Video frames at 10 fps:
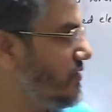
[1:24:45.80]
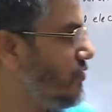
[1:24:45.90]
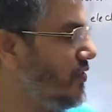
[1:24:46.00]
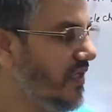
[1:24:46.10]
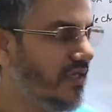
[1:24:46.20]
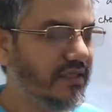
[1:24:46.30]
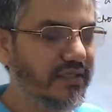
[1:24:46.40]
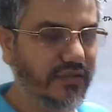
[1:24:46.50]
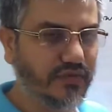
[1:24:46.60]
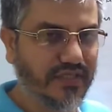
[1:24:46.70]

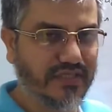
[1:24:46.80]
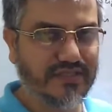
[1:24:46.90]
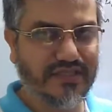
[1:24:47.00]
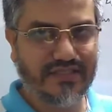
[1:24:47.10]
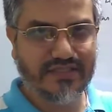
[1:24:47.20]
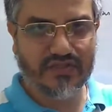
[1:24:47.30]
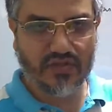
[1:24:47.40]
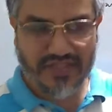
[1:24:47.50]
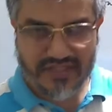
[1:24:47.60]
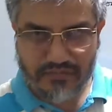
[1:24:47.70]
electron and the
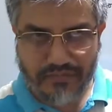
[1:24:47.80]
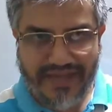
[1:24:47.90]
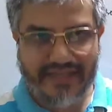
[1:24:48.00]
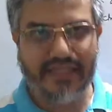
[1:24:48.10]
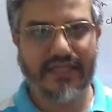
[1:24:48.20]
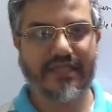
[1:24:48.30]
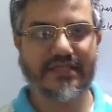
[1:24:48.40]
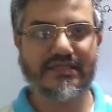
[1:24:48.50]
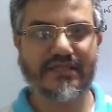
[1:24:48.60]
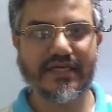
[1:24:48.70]
nucleus, that is known as
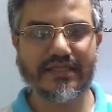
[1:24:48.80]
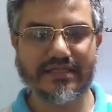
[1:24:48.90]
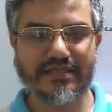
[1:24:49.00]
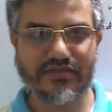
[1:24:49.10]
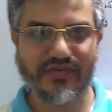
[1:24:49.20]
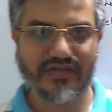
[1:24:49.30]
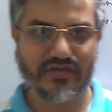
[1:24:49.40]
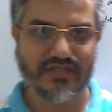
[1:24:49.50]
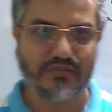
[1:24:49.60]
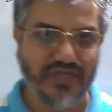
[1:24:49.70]
binding energy, and
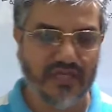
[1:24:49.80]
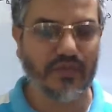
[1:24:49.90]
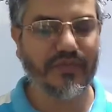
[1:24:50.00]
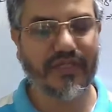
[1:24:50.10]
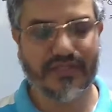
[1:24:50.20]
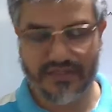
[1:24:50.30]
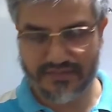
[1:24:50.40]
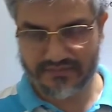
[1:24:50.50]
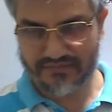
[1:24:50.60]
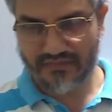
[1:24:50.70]
this is what is
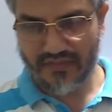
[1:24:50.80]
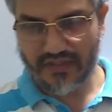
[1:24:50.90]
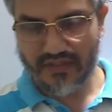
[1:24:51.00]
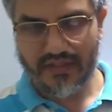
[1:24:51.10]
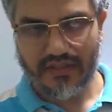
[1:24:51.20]
minimum energy.